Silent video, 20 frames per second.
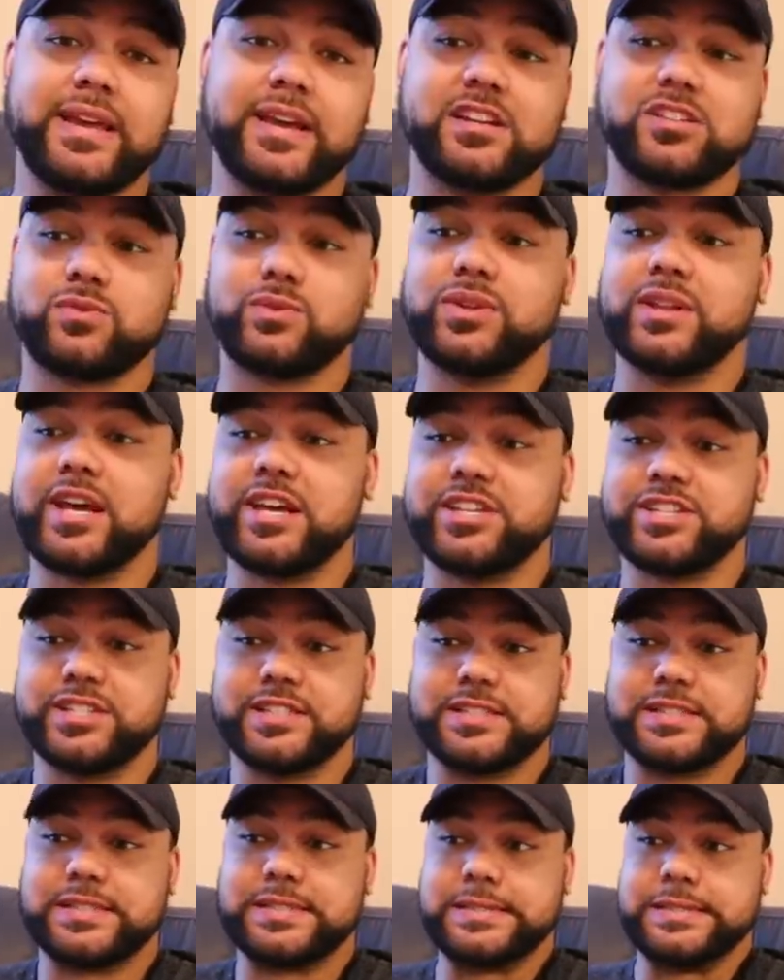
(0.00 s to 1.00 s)
guest
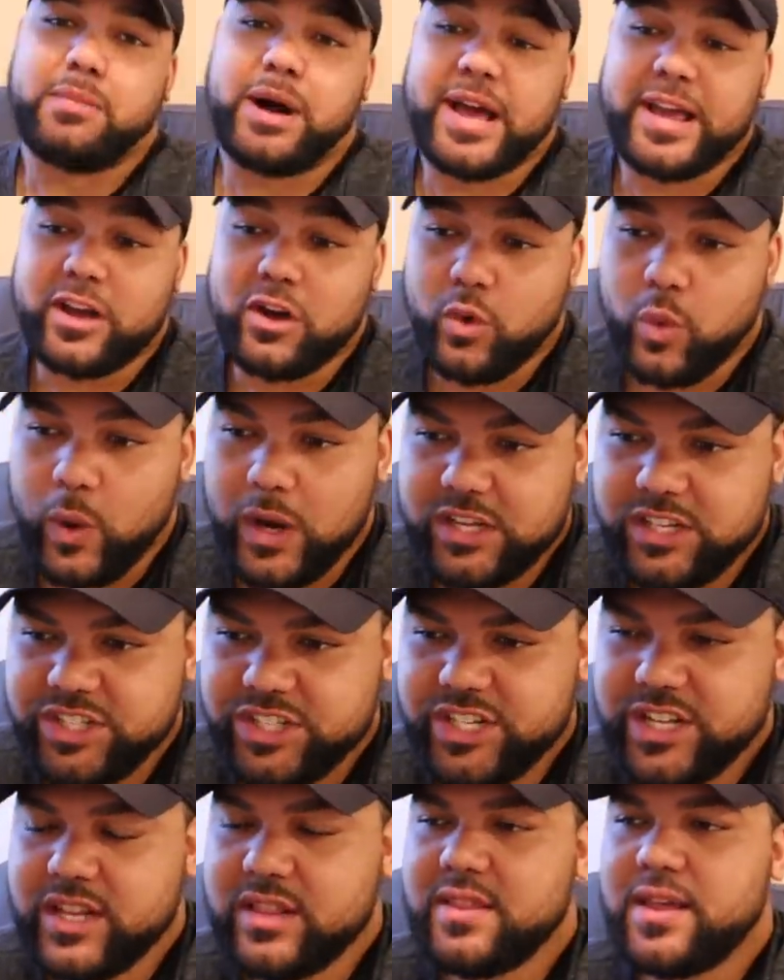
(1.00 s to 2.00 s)
relations. My
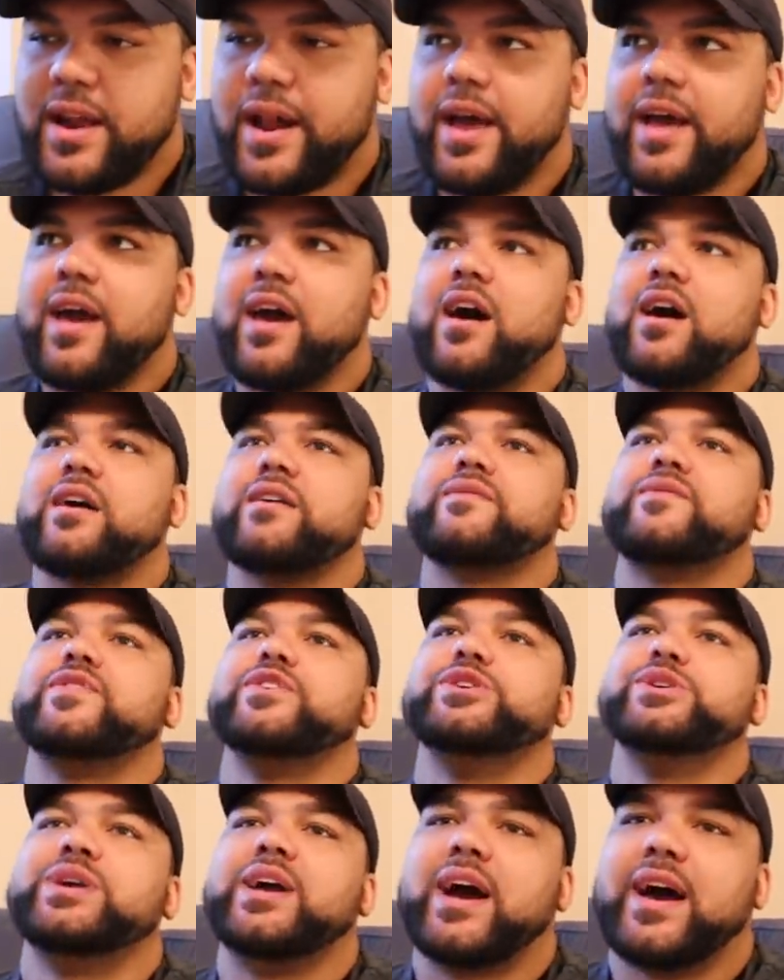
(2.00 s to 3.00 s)
question that I have for
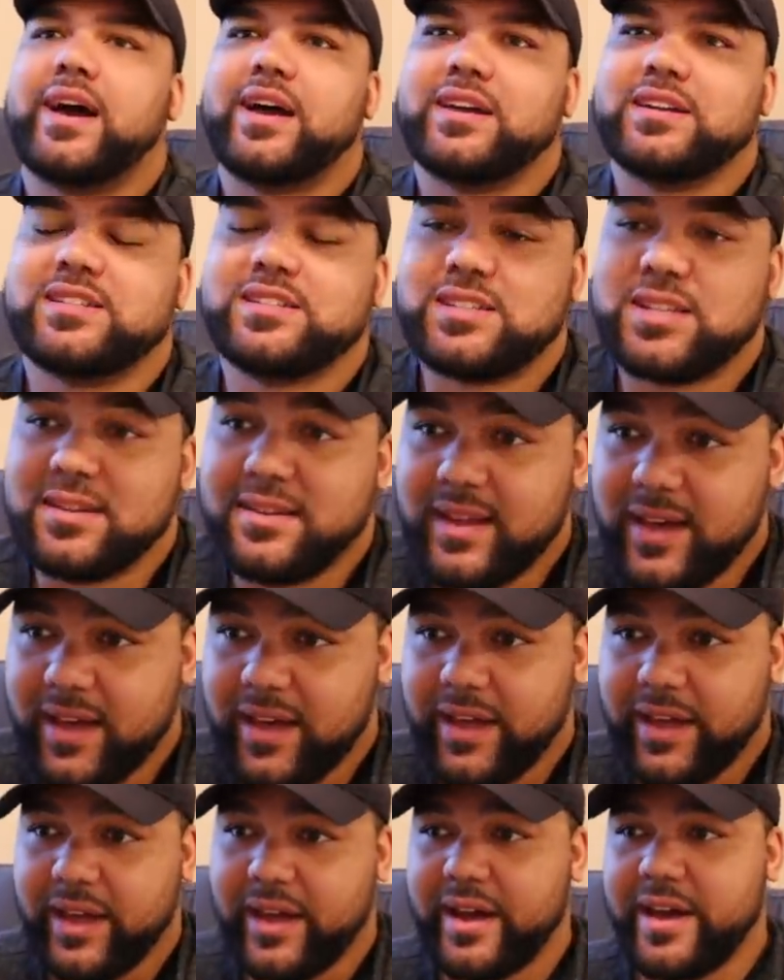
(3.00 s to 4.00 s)
you guys
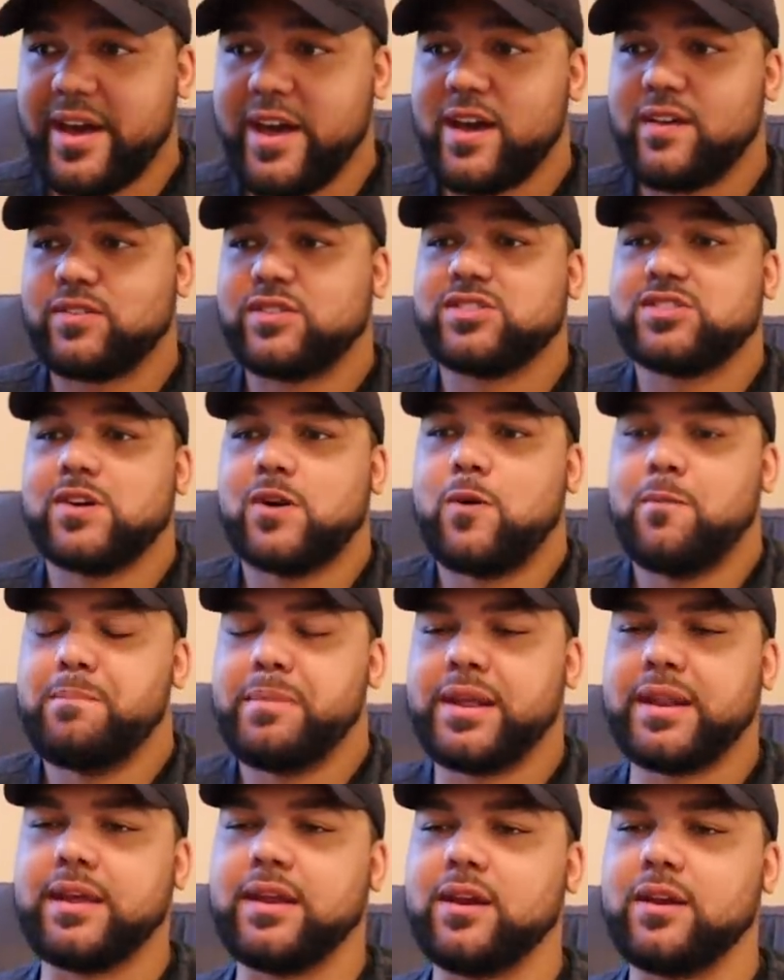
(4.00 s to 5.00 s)
today, I have so
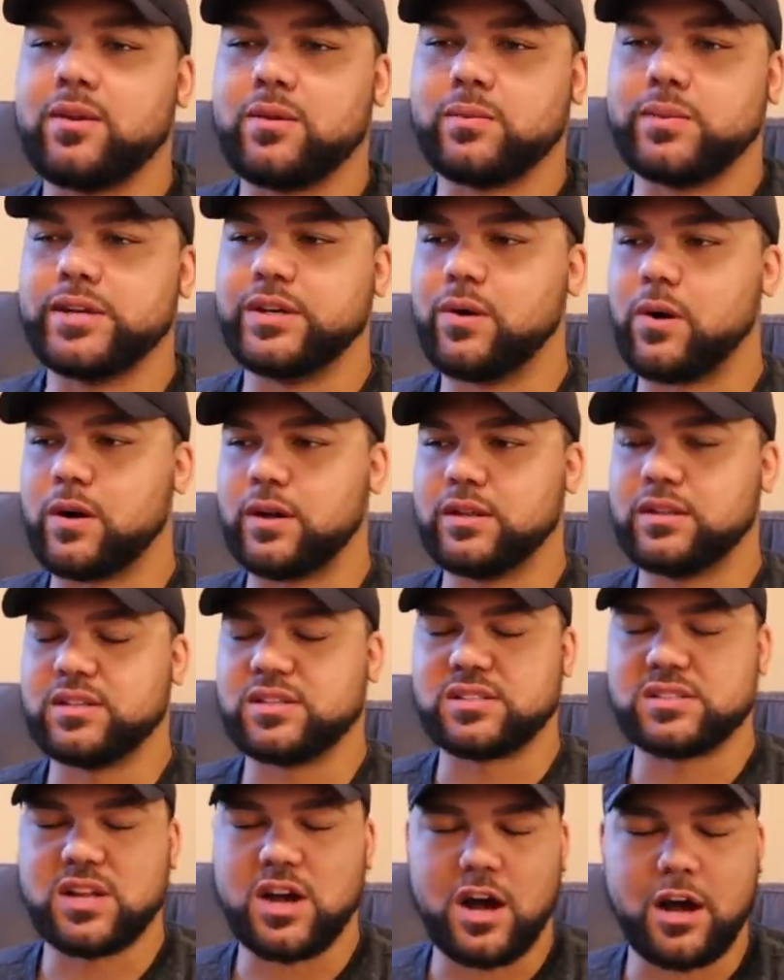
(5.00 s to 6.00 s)
many regarding
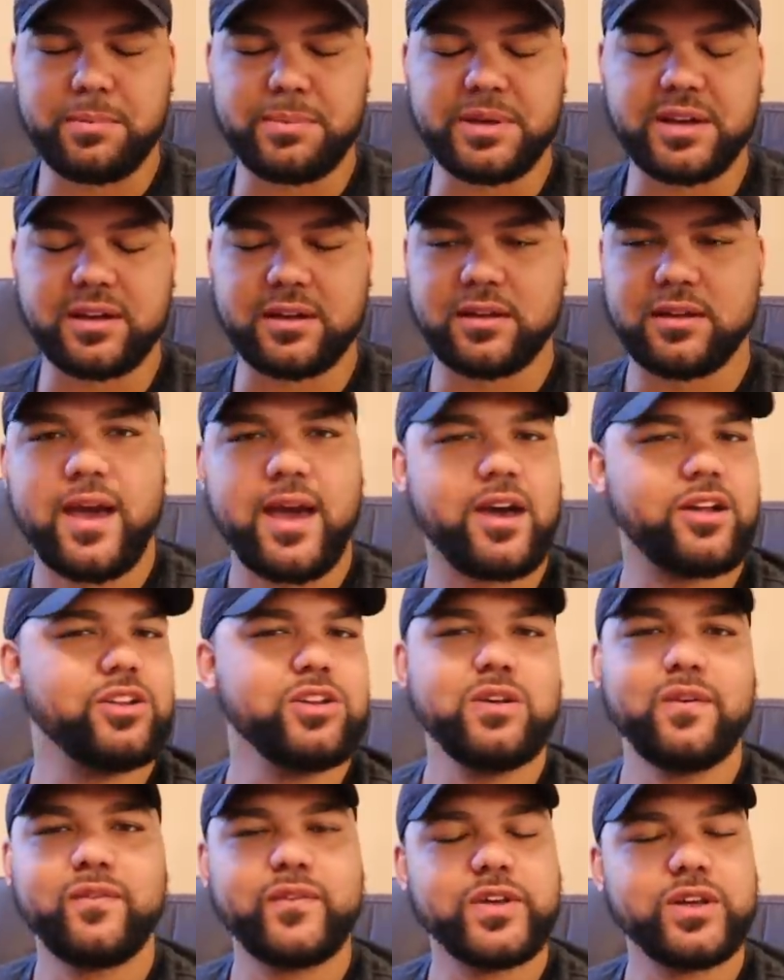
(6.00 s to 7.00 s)
this topic. How do
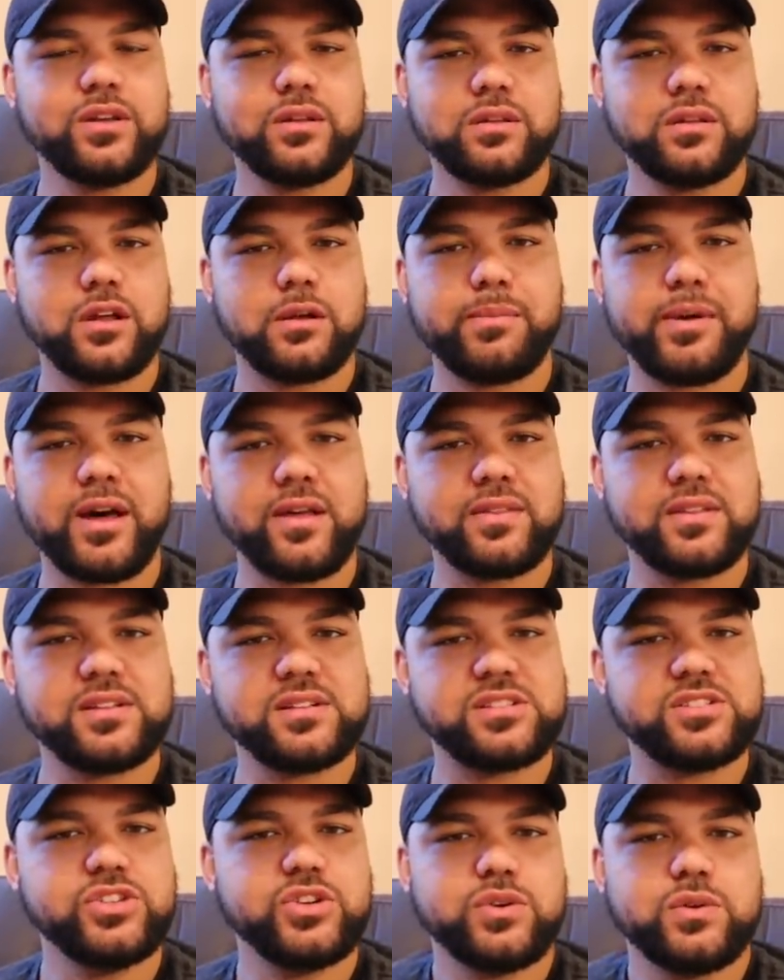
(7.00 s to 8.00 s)
you feel about
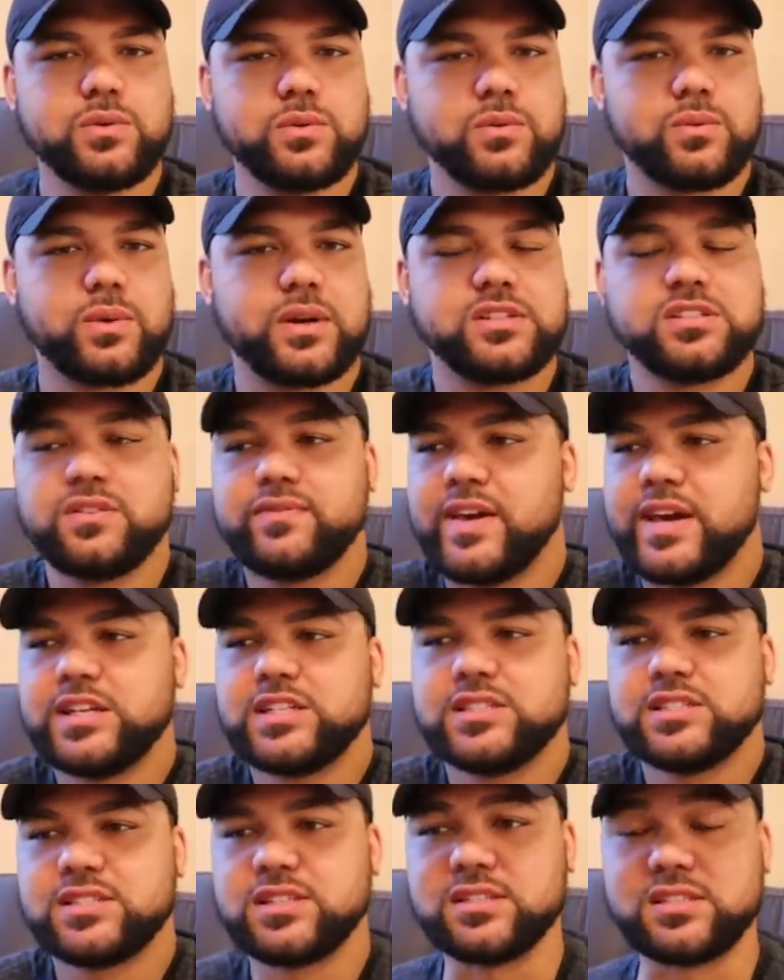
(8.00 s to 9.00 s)
this new
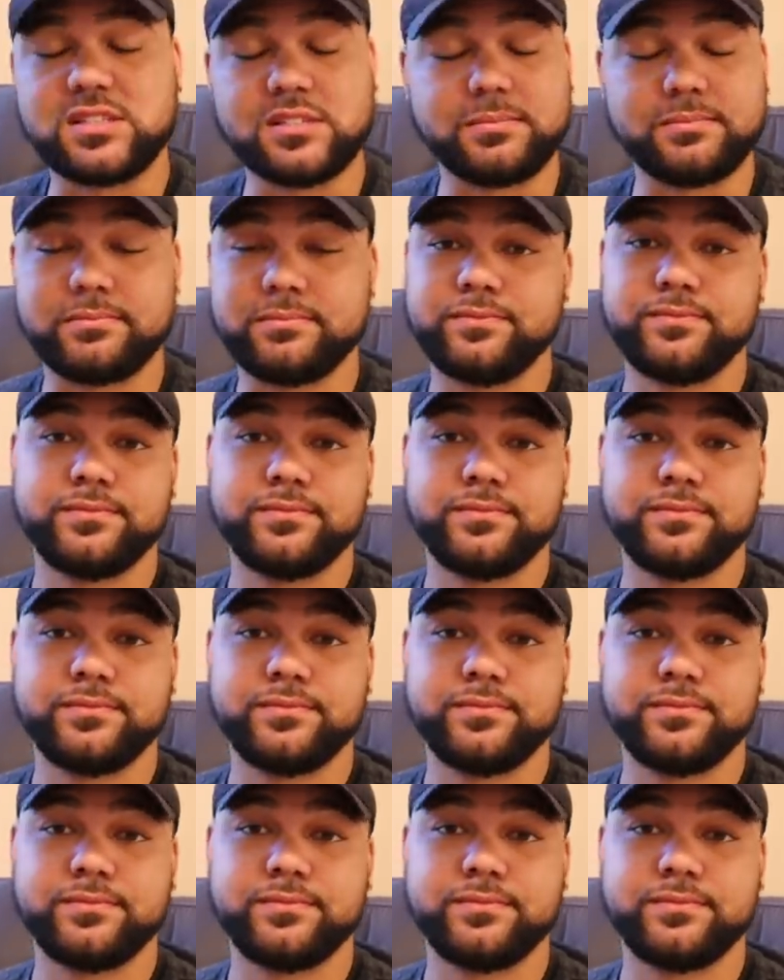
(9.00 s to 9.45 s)
reservation system?